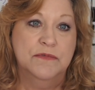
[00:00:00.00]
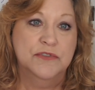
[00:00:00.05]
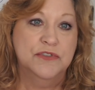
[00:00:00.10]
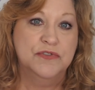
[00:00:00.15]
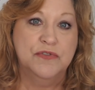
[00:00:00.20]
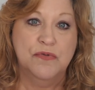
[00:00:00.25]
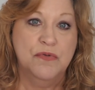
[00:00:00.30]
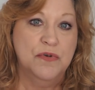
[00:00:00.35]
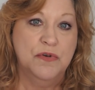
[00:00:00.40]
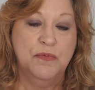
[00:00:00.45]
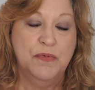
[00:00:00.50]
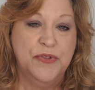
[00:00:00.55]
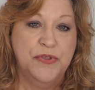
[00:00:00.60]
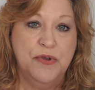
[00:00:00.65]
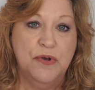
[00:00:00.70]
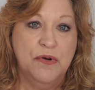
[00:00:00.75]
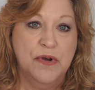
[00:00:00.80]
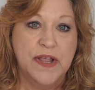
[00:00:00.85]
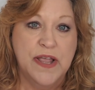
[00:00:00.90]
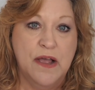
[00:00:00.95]
screwing with
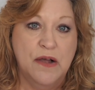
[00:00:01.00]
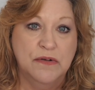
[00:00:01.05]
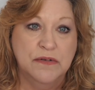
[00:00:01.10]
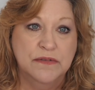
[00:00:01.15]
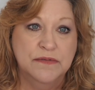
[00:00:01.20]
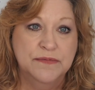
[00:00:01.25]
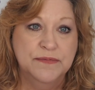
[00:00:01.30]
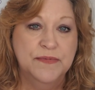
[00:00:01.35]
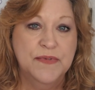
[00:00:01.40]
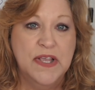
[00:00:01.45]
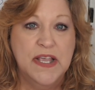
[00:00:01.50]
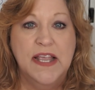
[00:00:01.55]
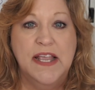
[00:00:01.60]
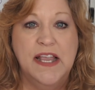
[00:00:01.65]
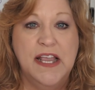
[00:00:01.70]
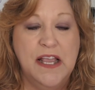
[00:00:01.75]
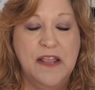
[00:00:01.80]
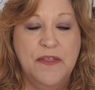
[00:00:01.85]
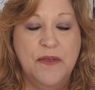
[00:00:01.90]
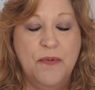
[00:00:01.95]
your account.
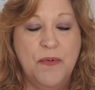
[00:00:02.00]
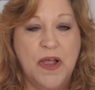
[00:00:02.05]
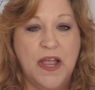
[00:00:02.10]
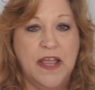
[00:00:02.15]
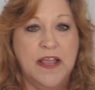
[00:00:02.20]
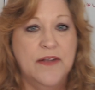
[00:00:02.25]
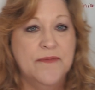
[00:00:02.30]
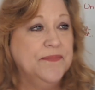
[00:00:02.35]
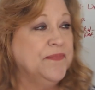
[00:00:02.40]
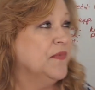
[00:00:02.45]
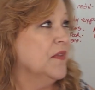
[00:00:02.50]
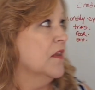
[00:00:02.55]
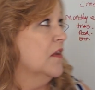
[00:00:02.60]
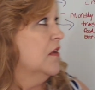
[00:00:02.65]
Either way,